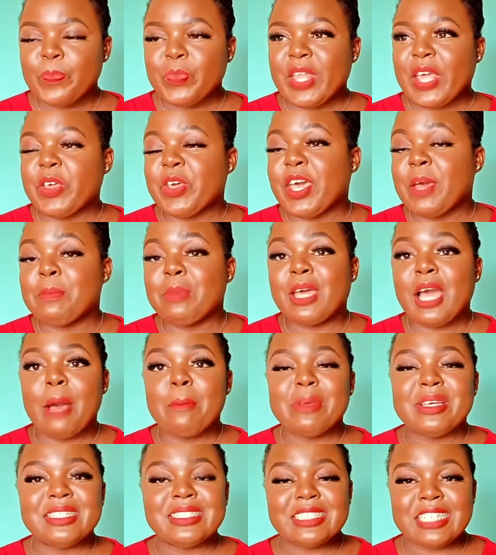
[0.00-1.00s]
Like you can become
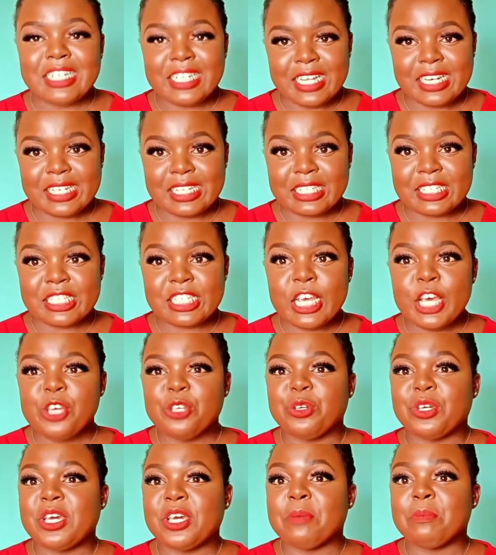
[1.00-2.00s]
a journalist.
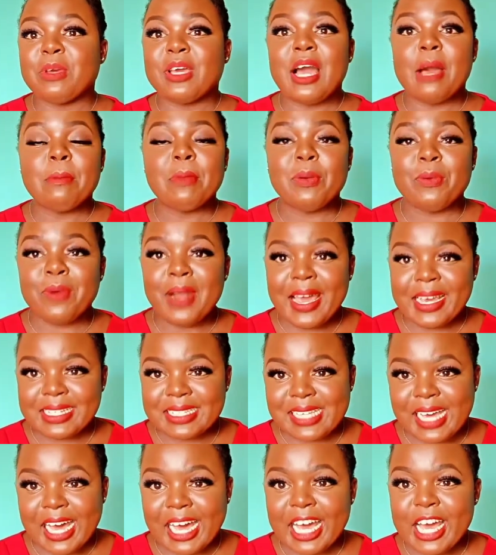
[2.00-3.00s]
You can become a
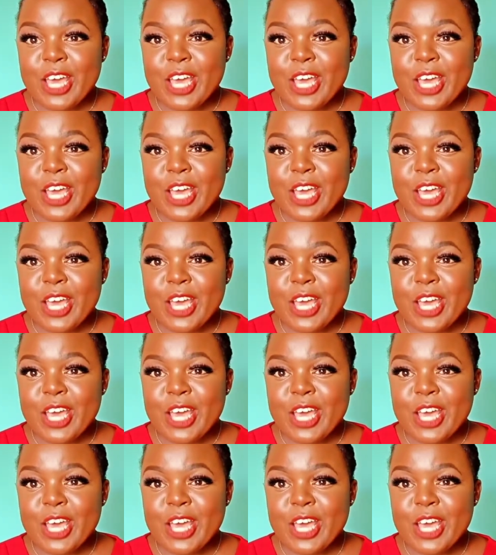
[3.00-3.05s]
writer.